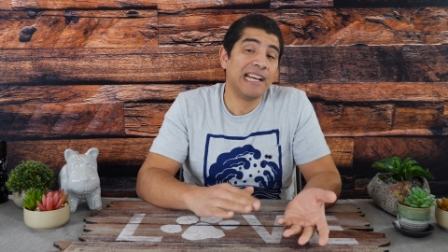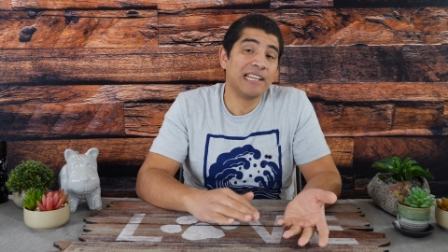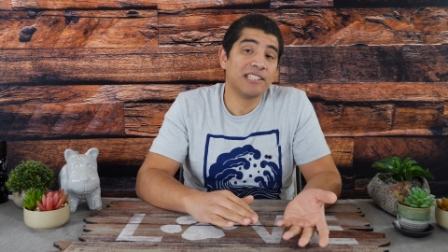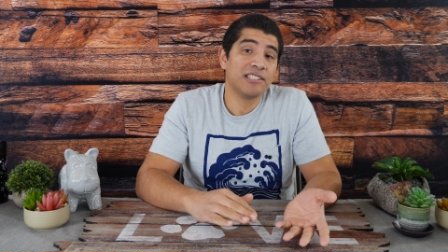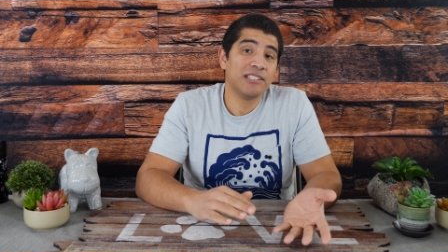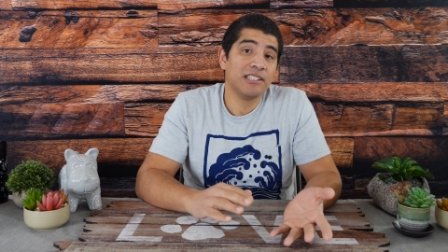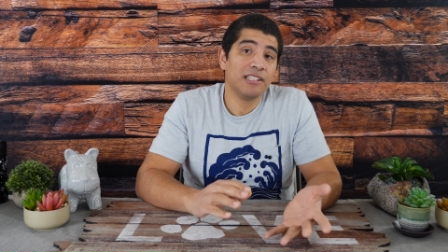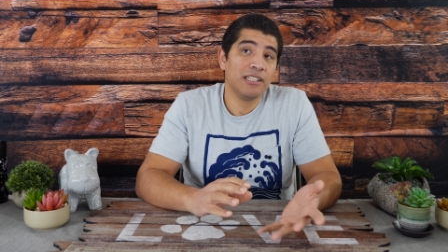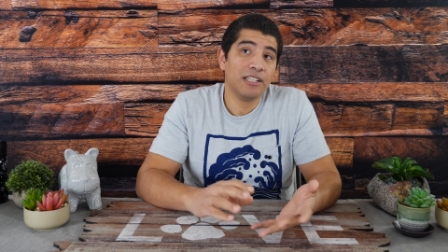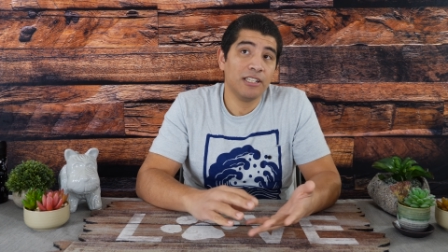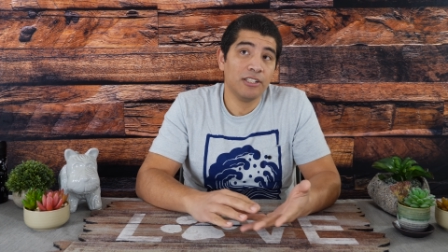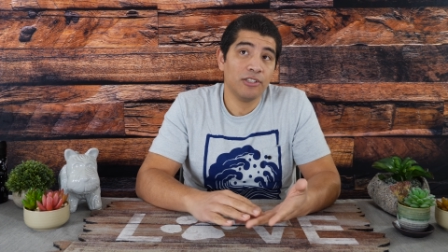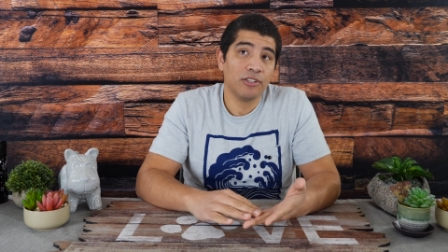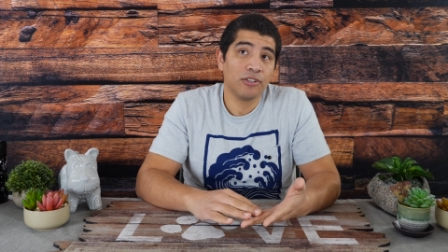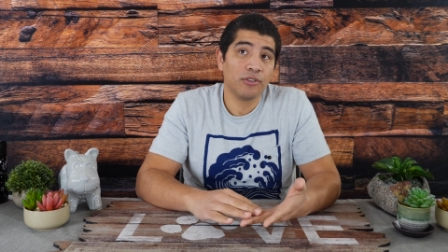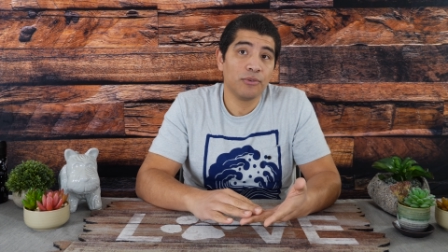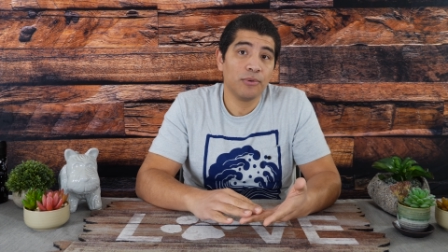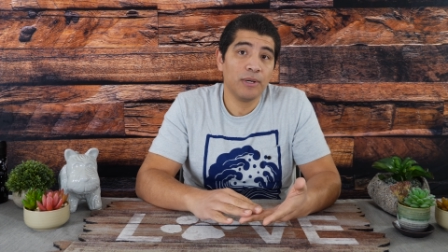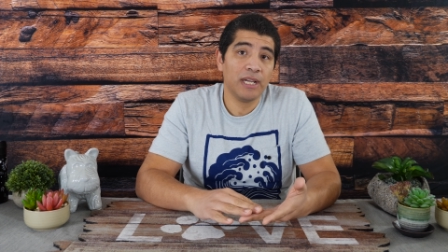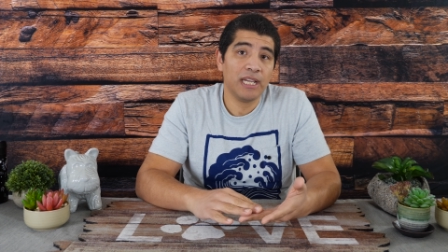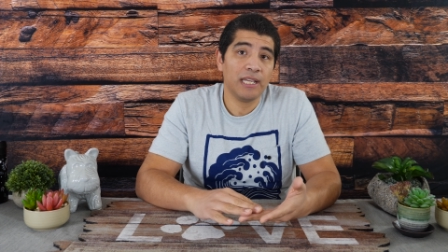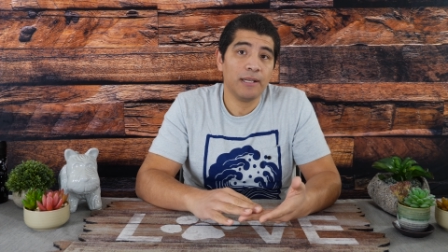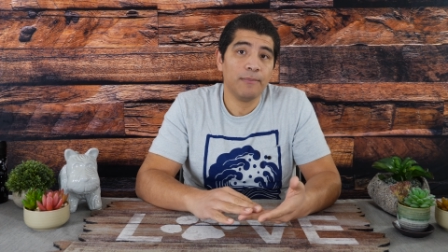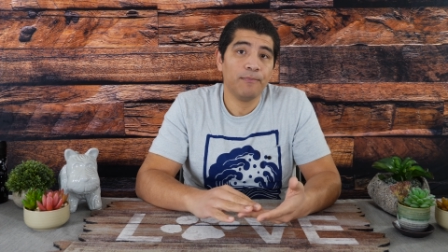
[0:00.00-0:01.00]
accident in the
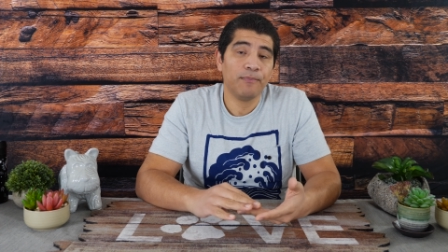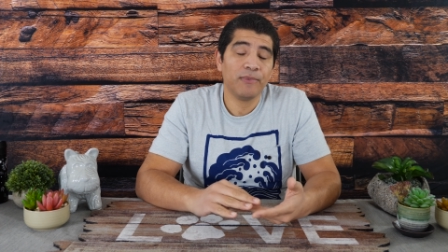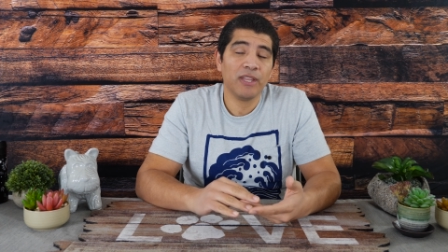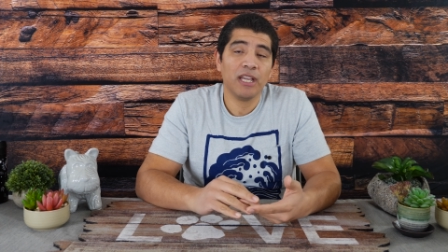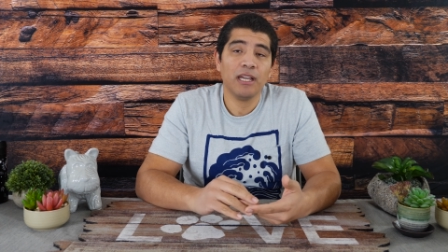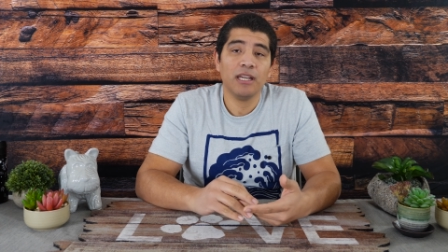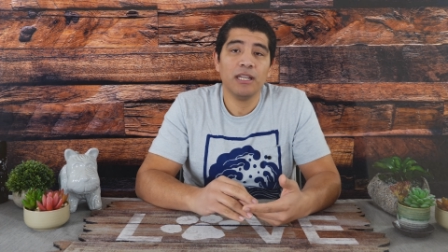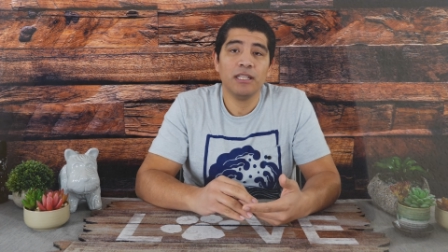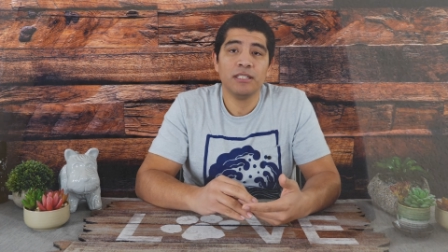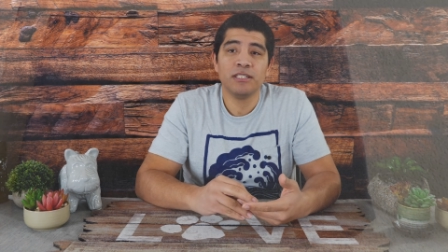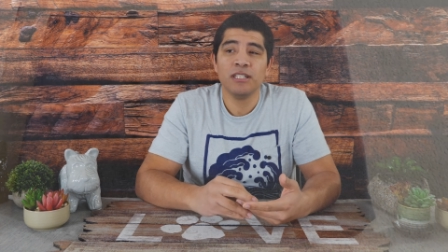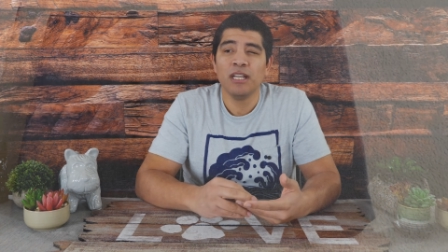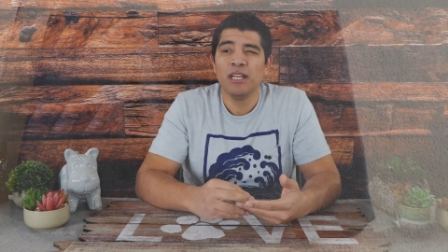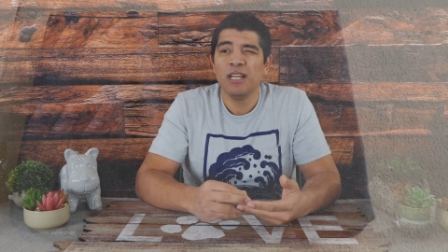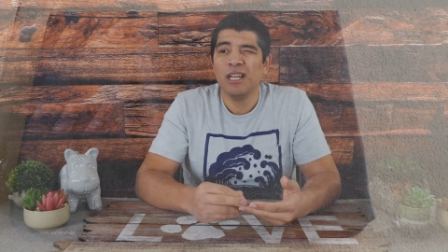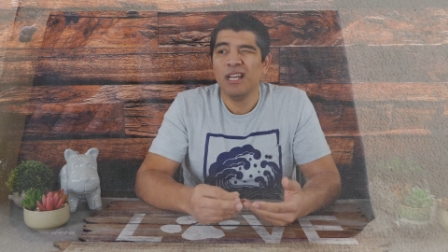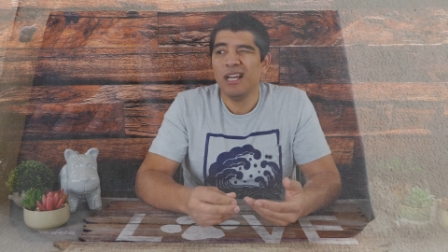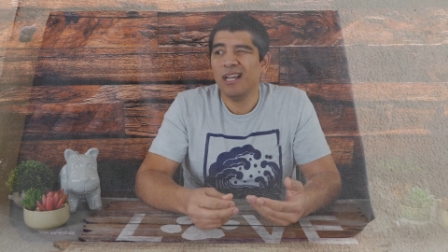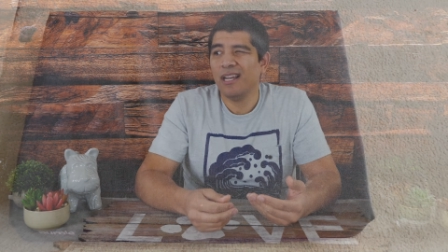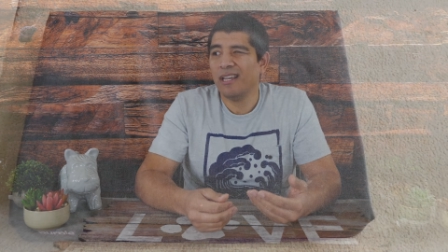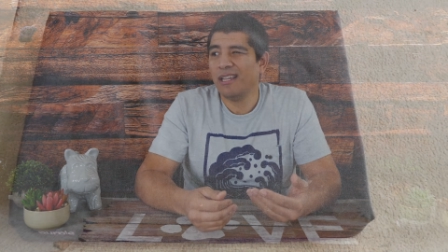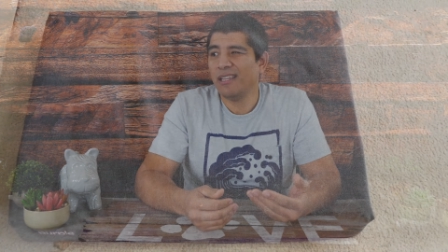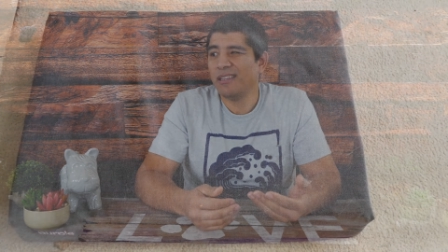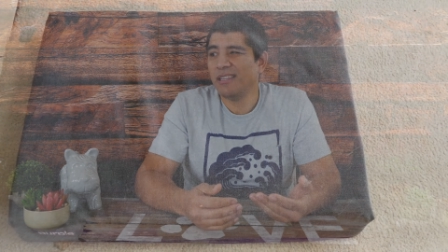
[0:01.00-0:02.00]
crate and
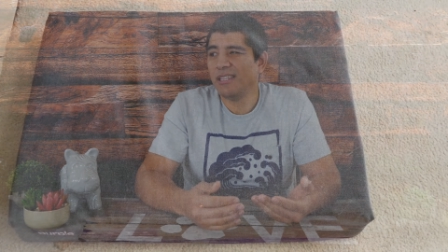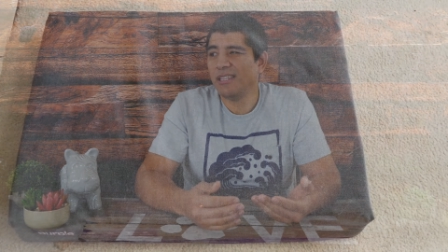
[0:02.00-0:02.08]
uh, i